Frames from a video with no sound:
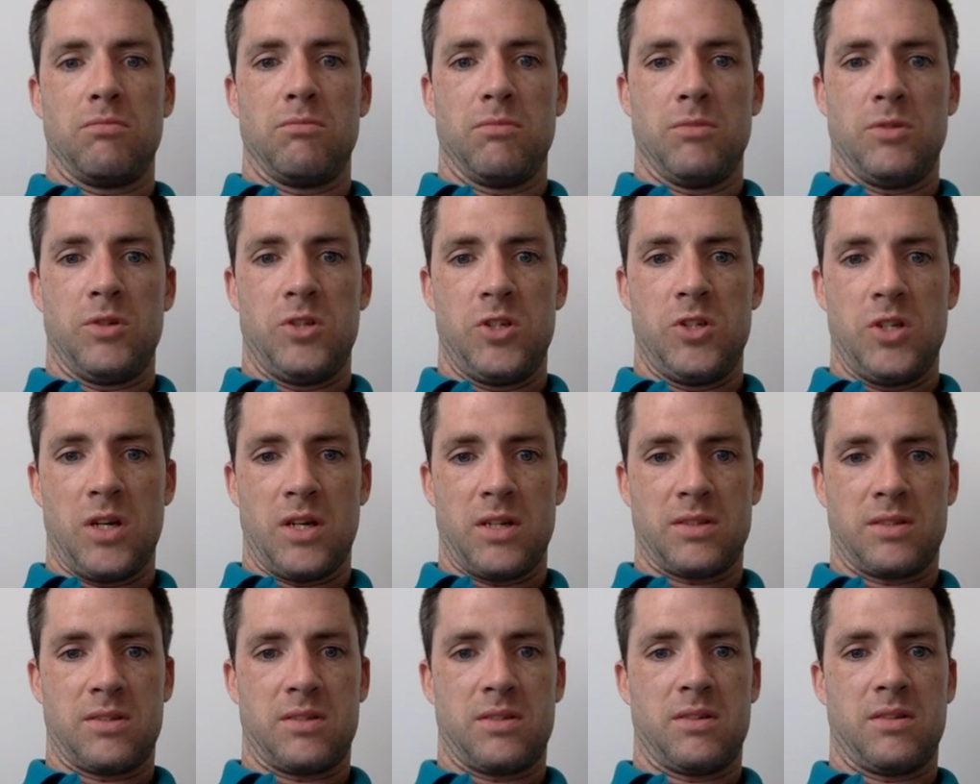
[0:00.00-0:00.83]

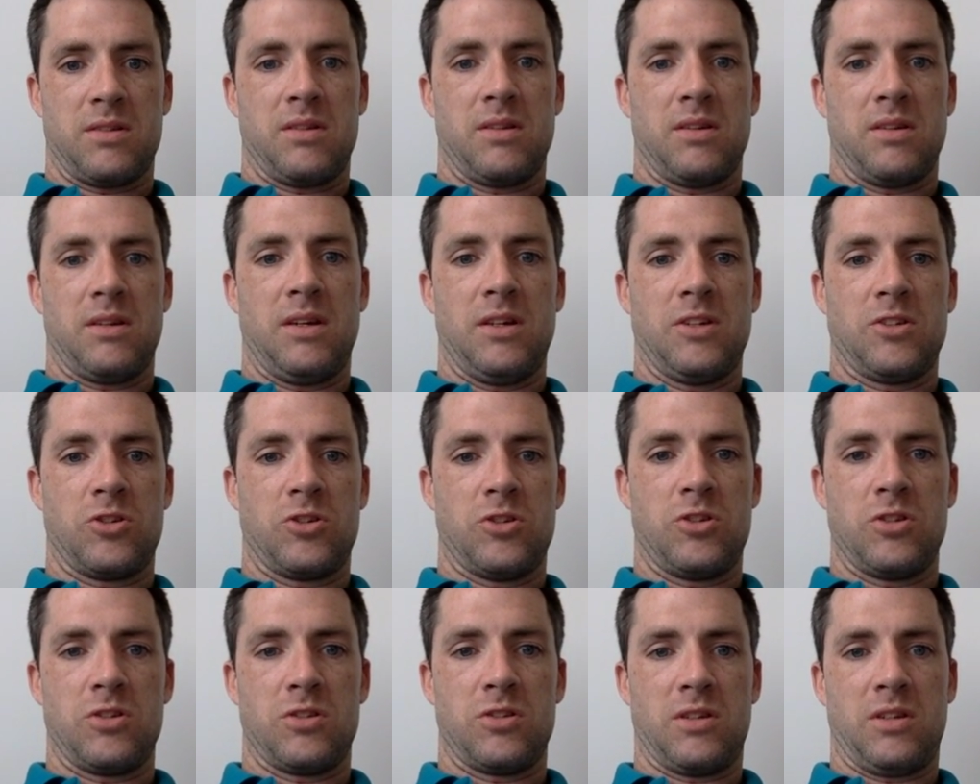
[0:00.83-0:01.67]
just
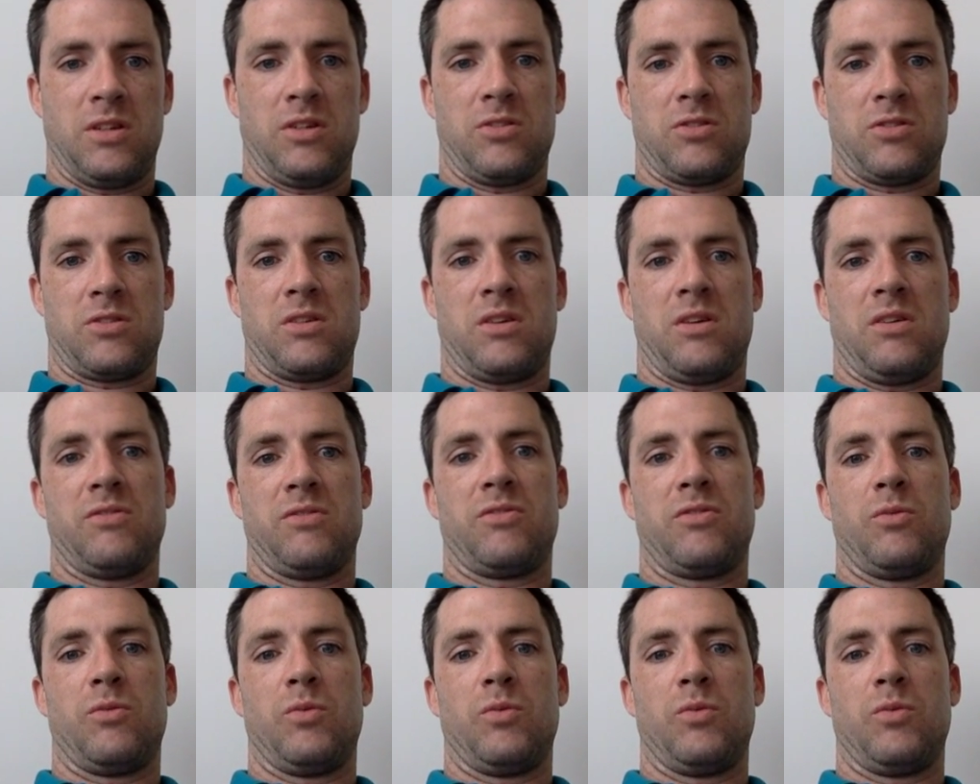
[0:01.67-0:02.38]
introducing yourself,